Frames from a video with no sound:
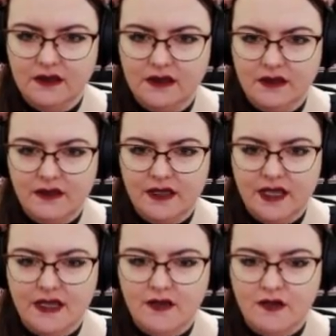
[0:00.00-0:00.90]
So it's
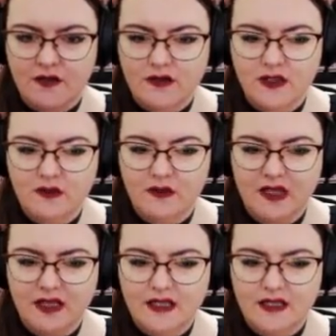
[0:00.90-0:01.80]
like awesome that
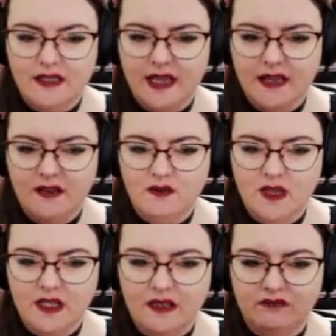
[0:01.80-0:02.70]
there's a sale,
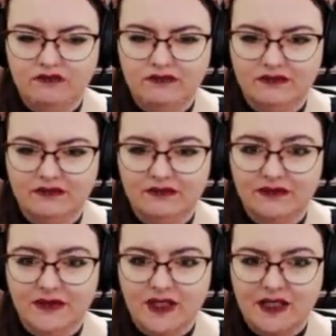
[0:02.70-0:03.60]
but
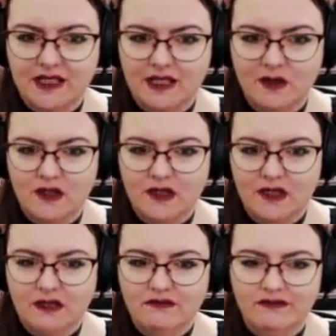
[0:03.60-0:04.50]
the same
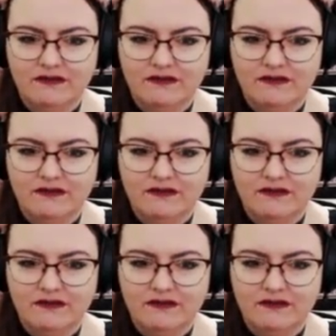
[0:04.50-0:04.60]
token,